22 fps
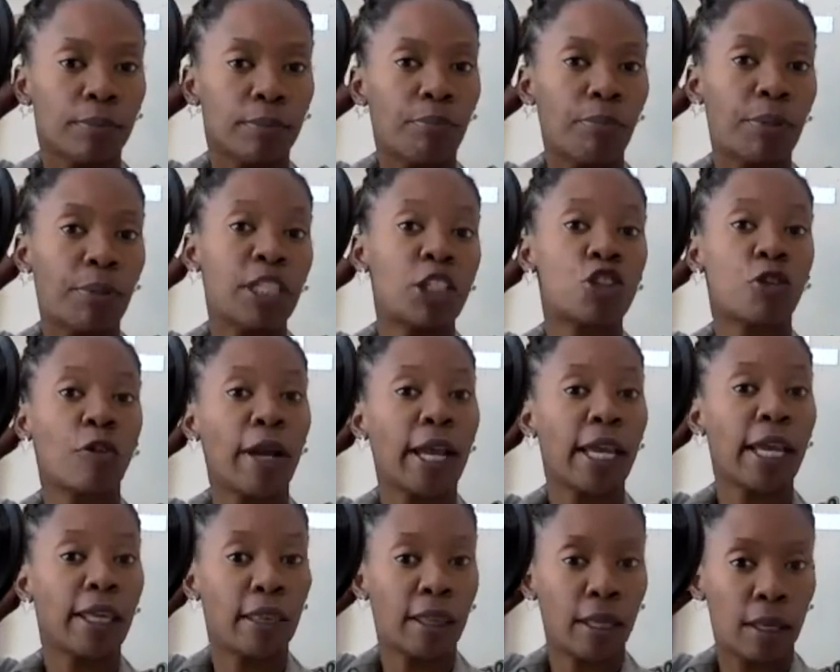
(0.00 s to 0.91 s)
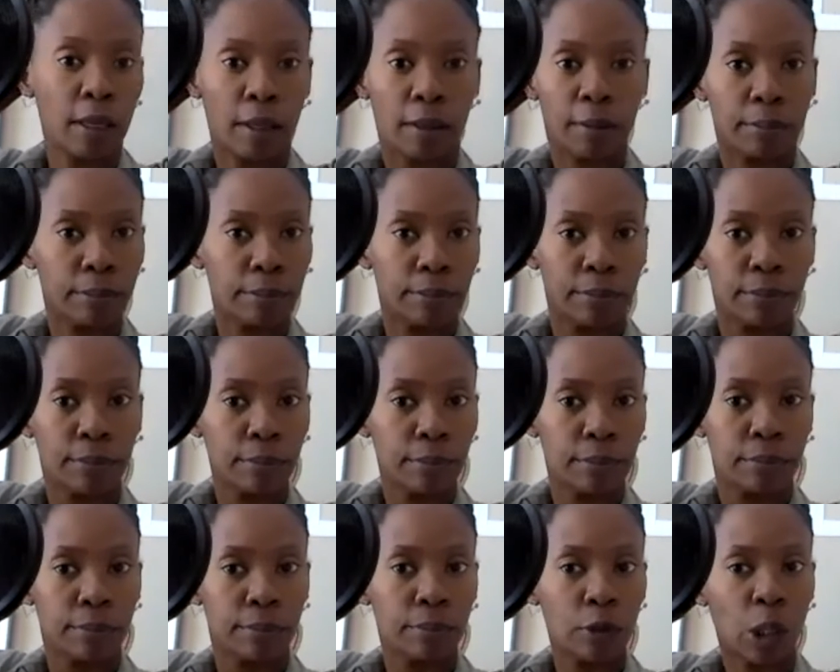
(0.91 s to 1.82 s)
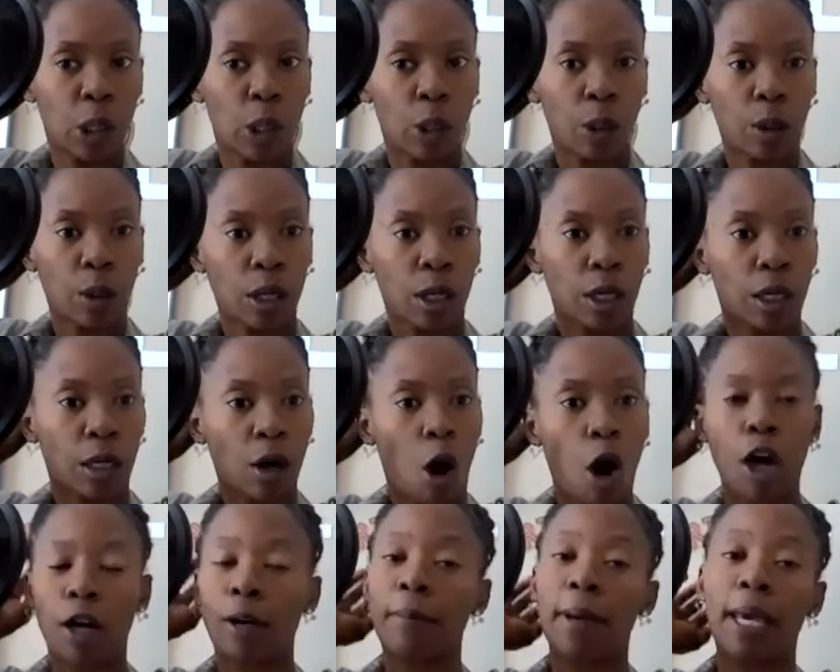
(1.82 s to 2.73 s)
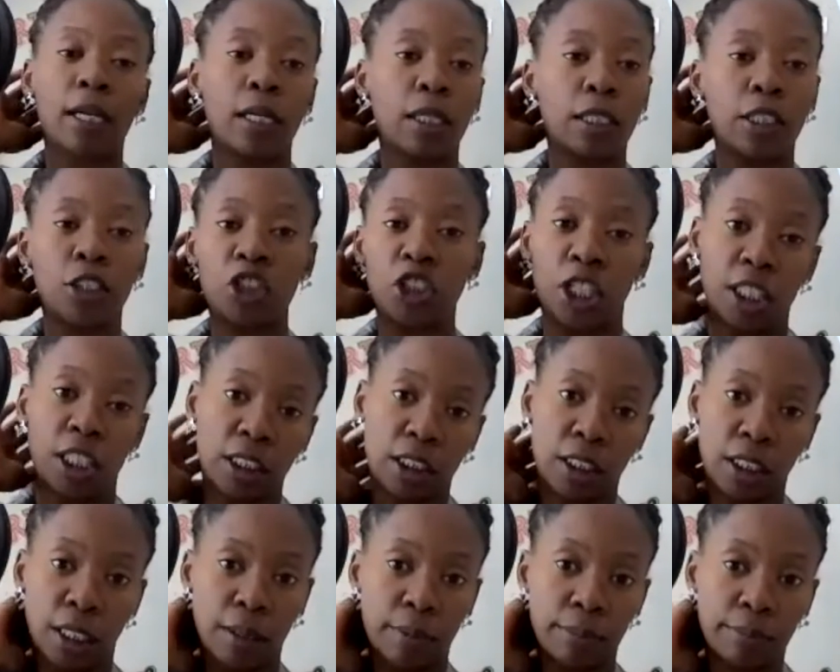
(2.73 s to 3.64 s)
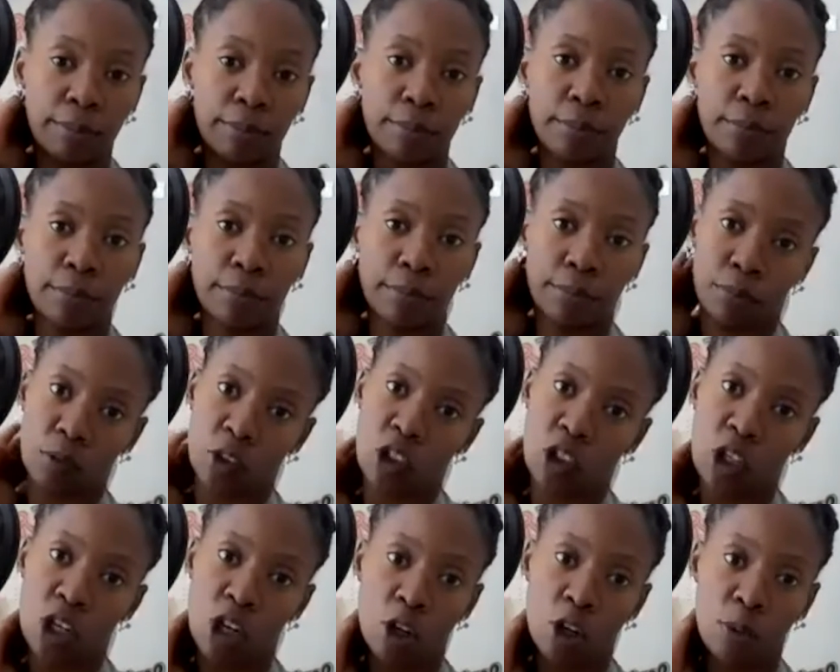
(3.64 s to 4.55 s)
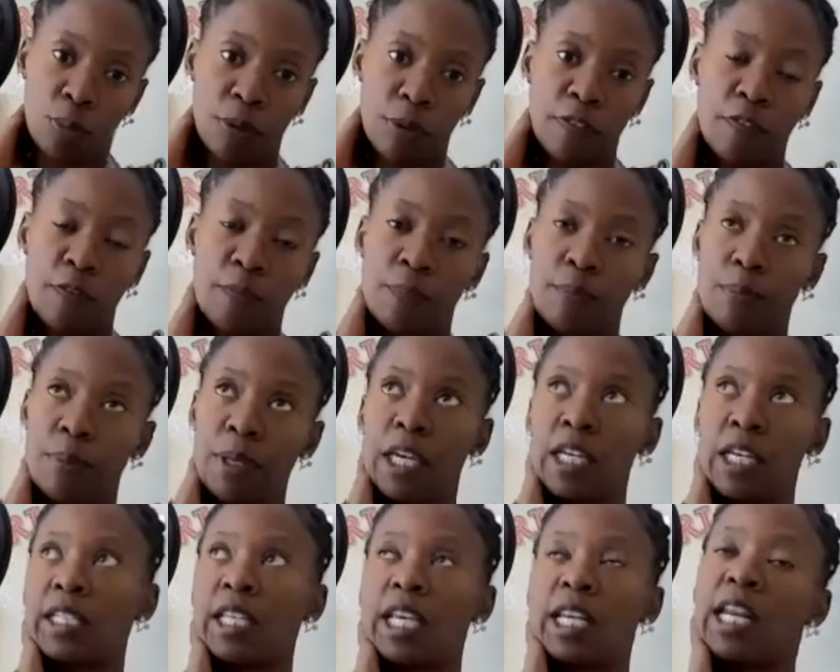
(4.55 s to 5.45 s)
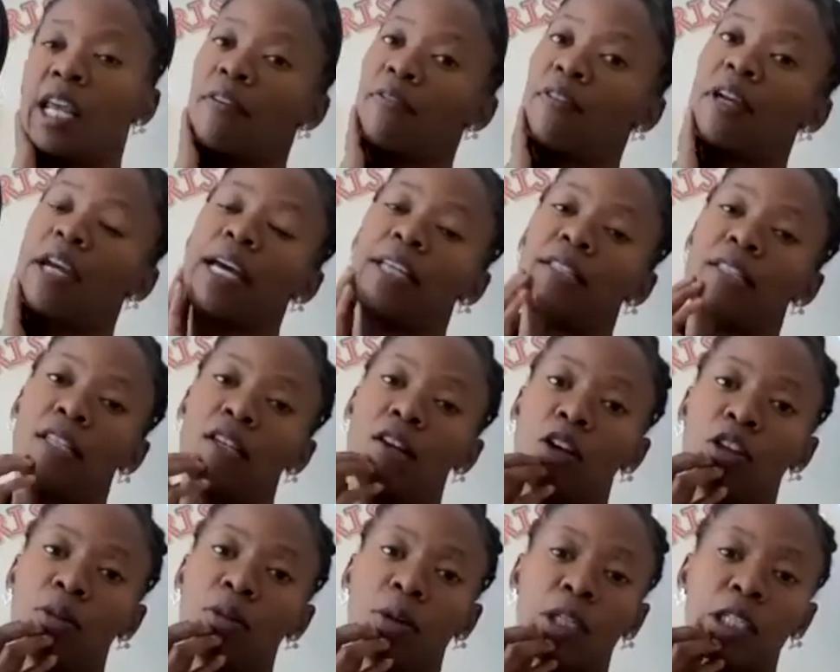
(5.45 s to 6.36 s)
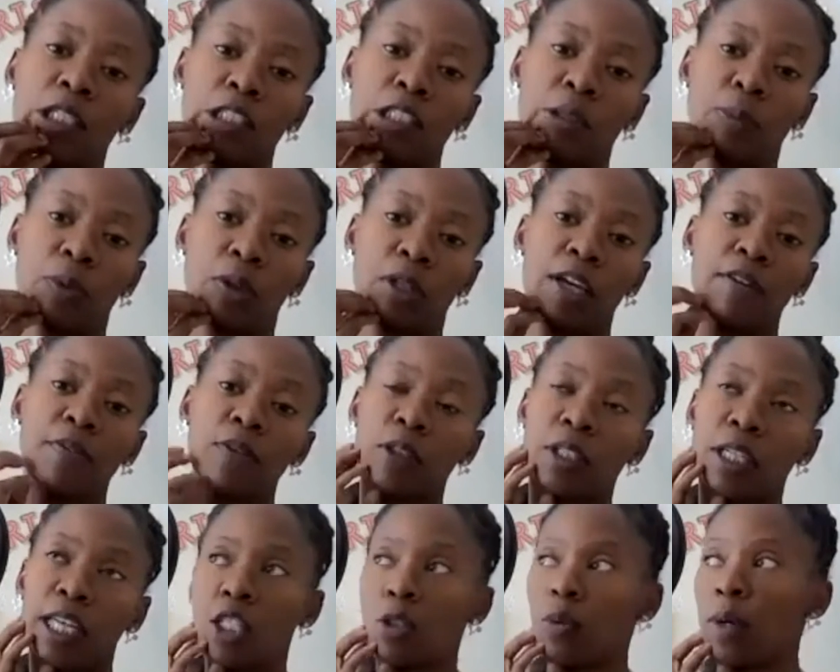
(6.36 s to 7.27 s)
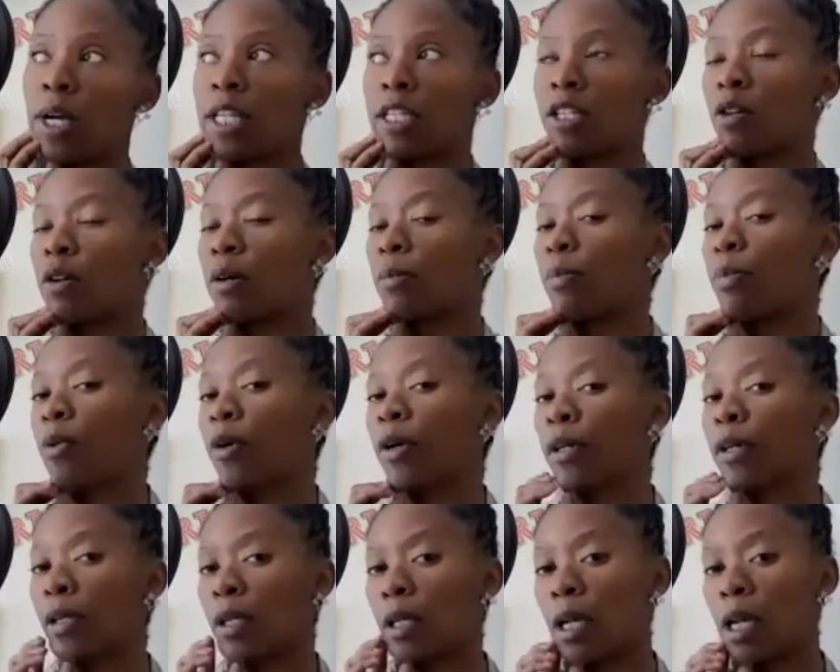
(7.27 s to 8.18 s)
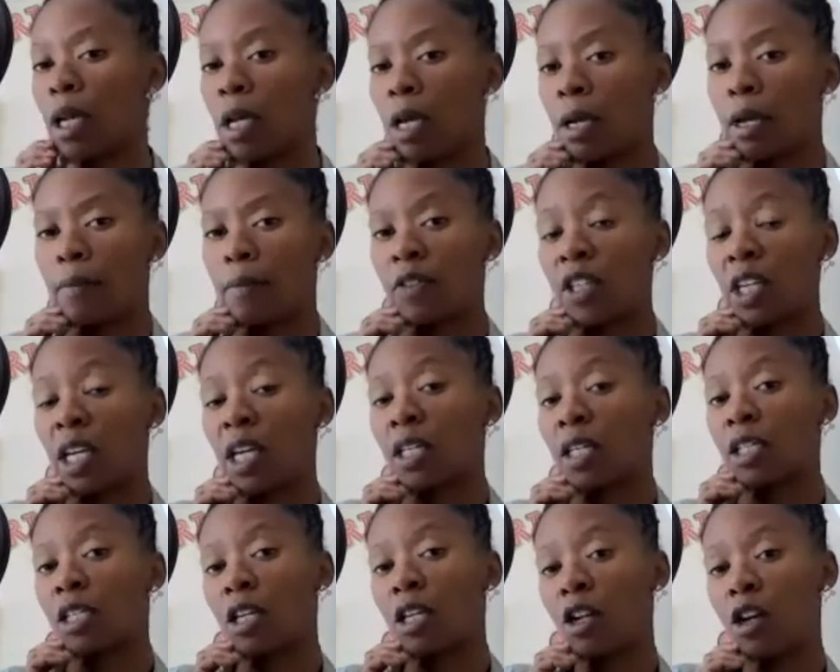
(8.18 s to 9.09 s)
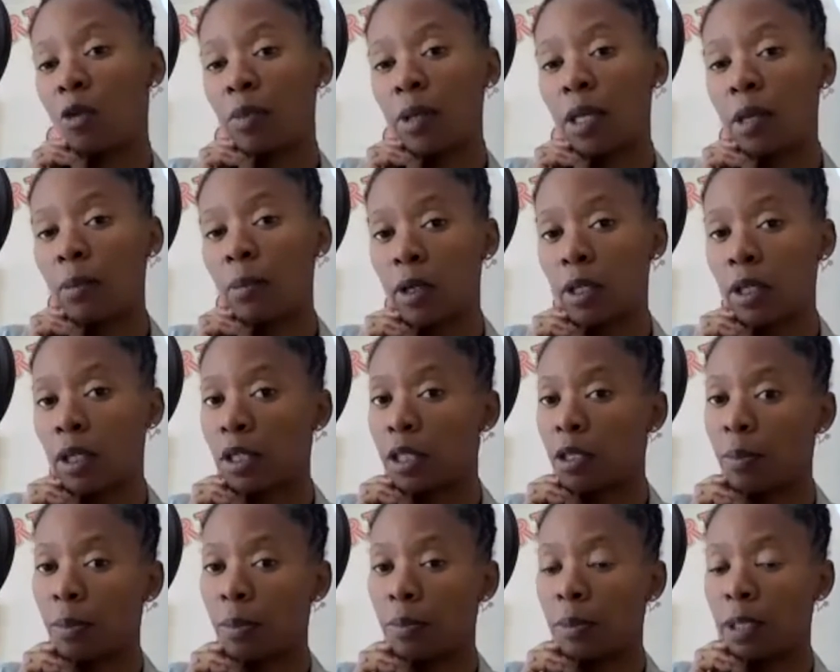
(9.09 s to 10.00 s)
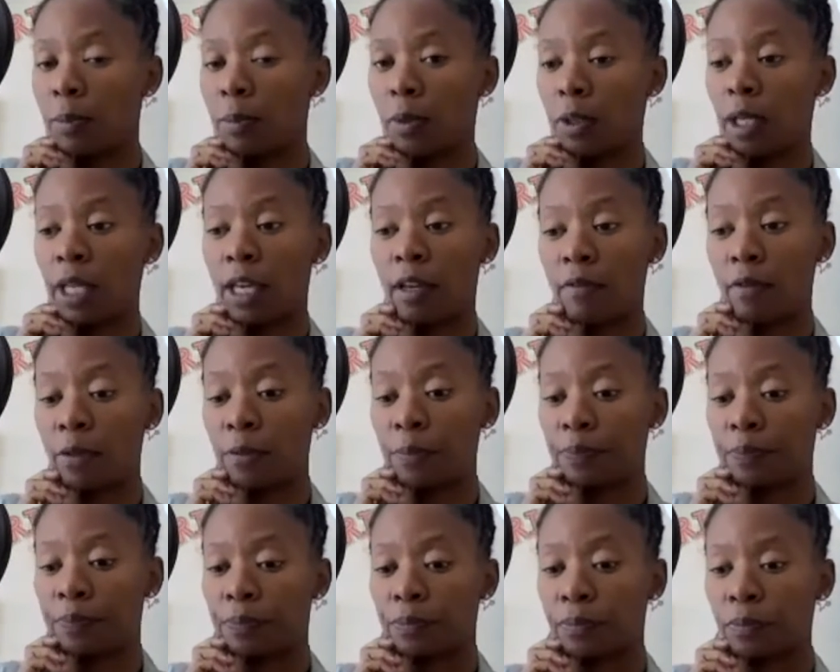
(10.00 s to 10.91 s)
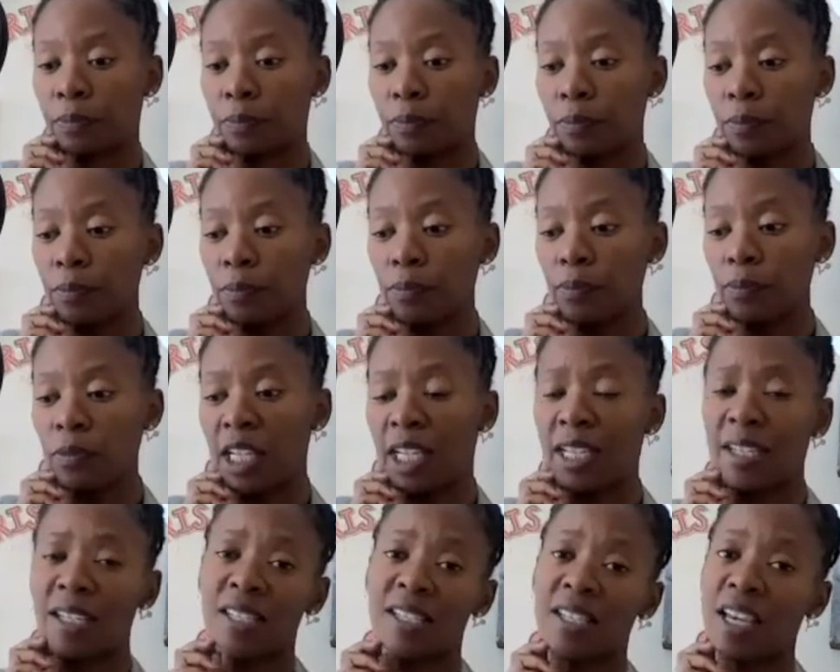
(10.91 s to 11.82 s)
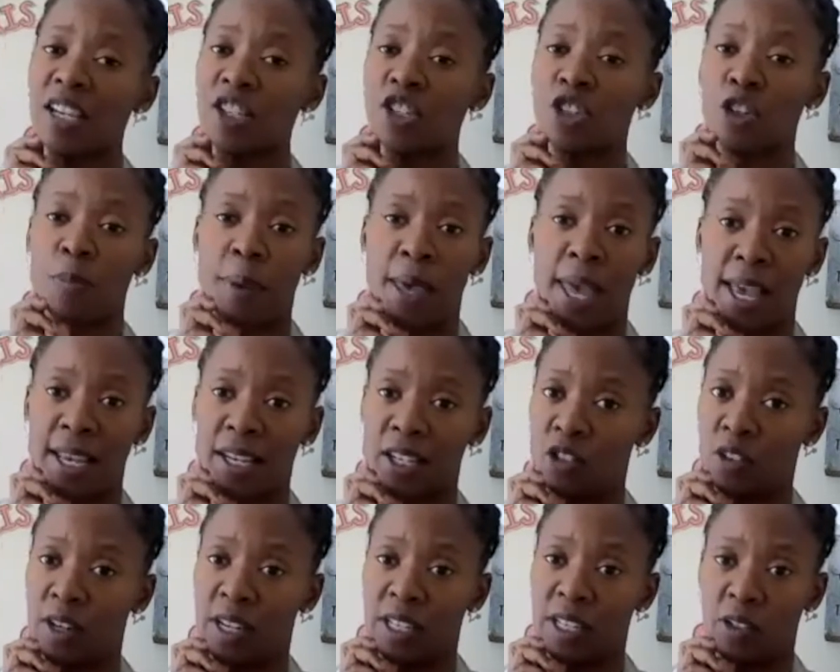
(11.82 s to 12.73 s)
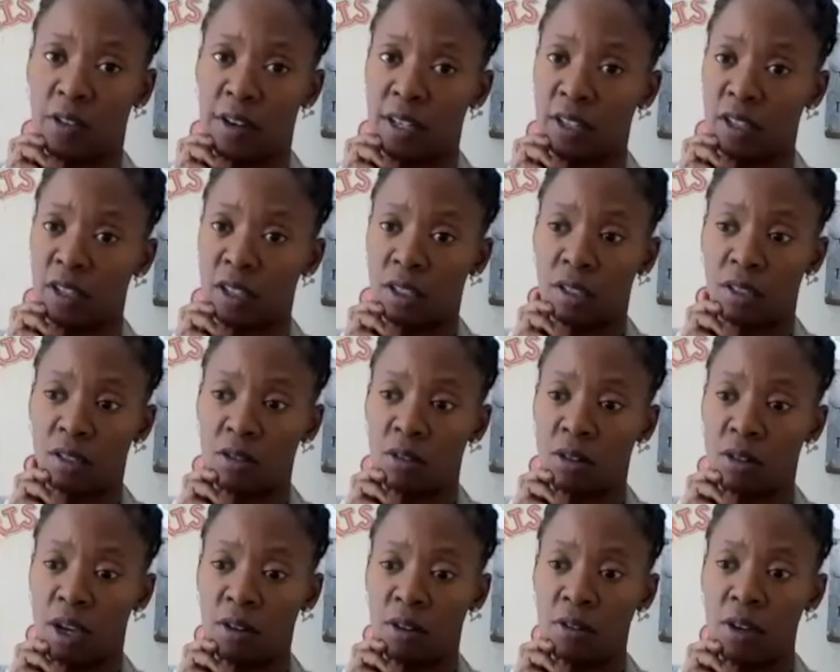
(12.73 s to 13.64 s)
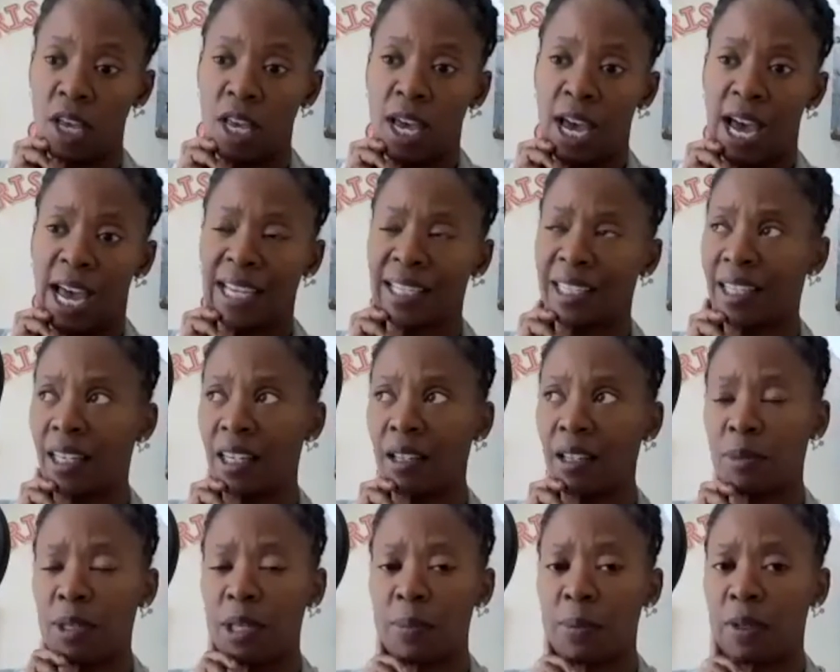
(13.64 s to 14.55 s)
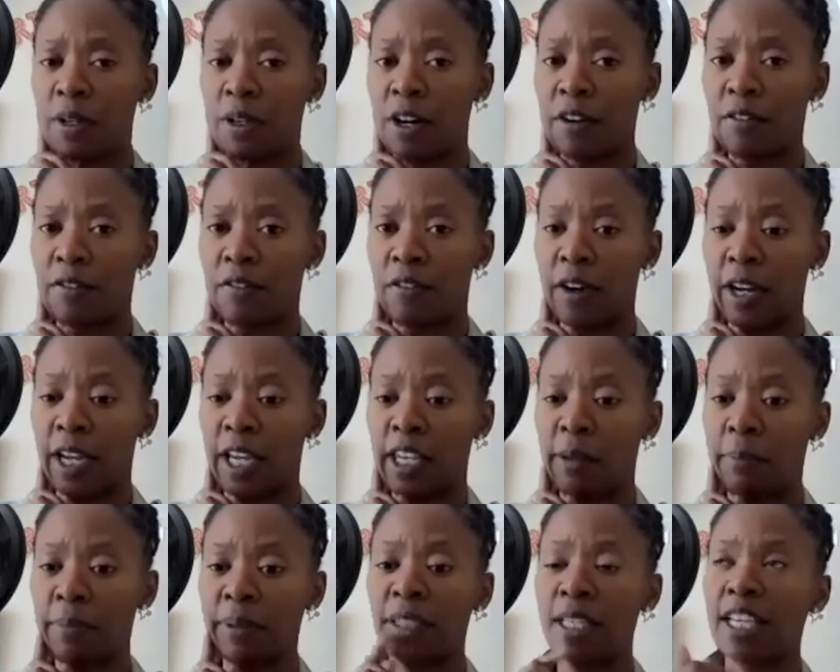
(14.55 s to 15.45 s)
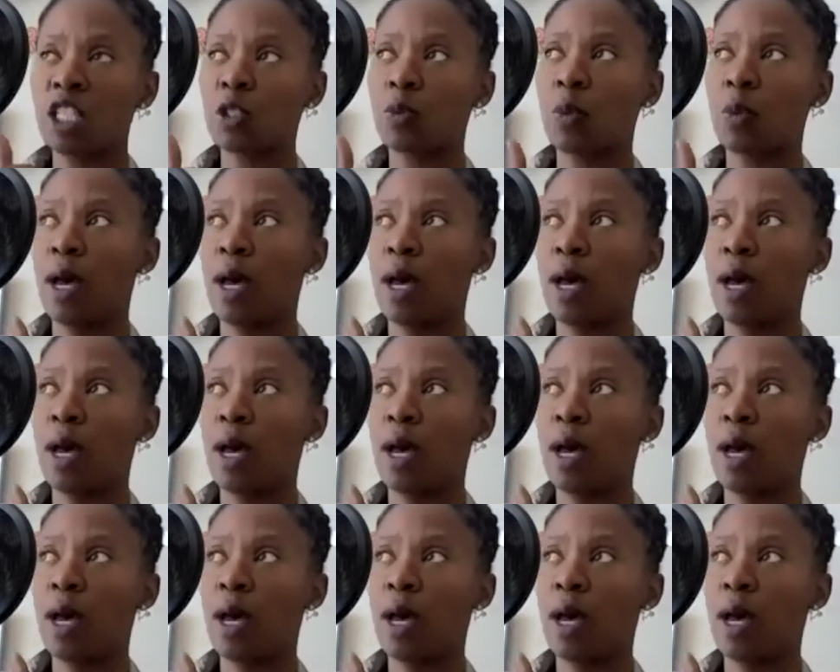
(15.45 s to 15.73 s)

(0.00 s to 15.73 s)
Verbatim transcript: betray them or automatically judge them, you know, because they never got to know them on a deeper level. And that's why it's so important to get to know people on a deeper level. and discuss your past transgressions. You know, I get it. People are afraid, but that's